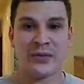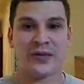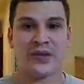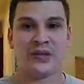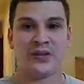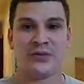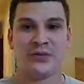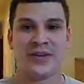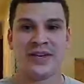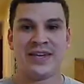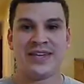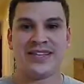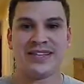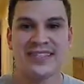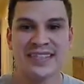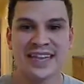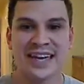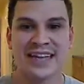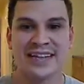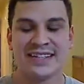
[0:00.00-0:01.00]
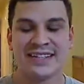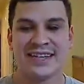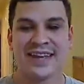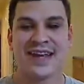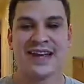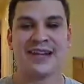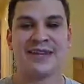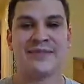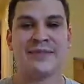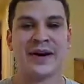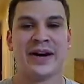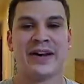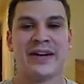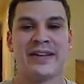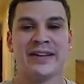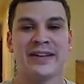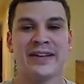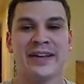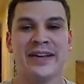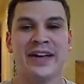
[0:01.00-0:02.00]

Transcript: with it, the way he could say it to anybody,